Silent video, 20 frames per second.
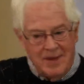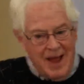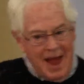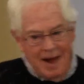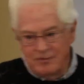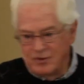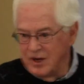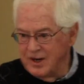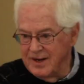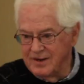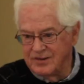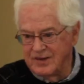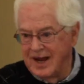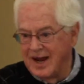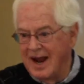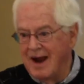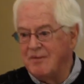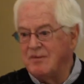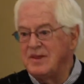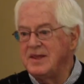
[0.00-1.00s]
after you
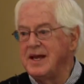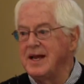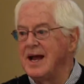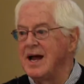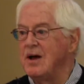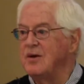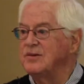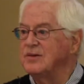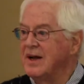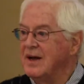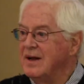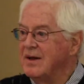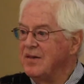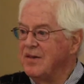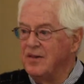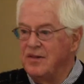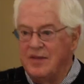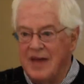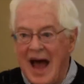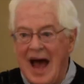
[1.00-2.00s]
say everything else,
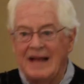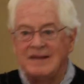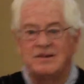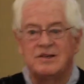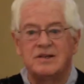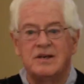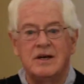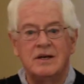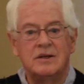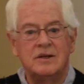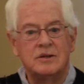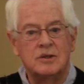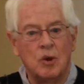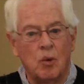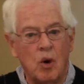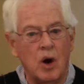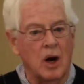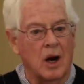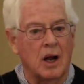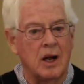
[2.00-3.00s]
that's the
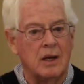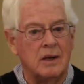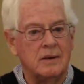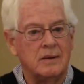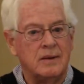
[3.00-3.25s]
work.